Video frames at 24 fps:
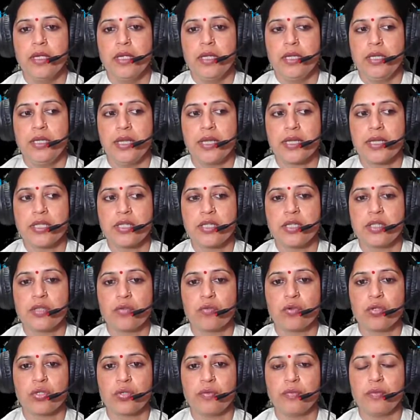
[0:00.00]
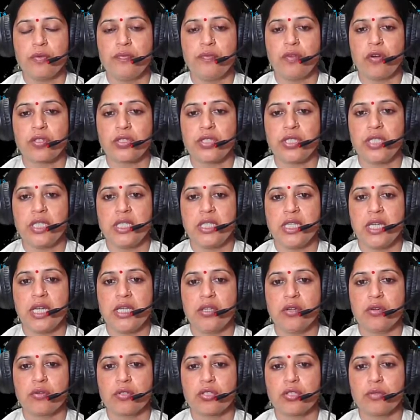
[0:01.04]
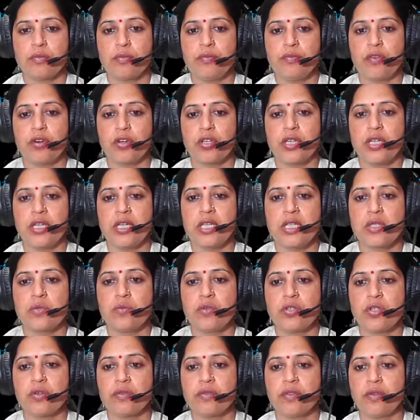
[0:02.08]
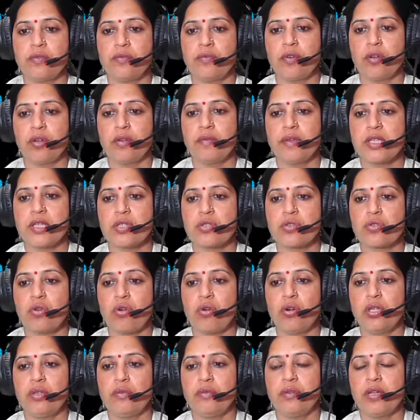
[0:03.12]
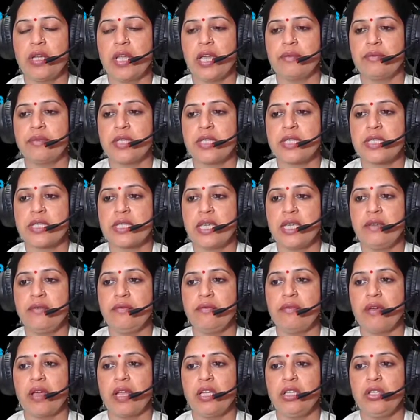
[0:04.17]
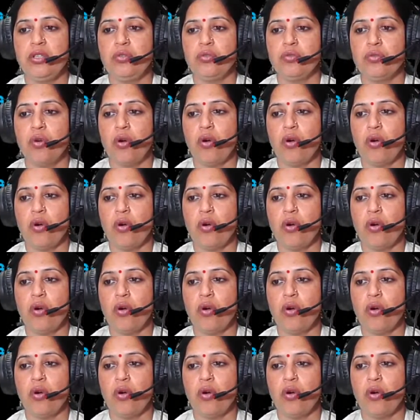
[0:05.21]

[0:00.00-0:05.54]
Next is your question number 14, and your question number 14 is which of the following salt will have the same value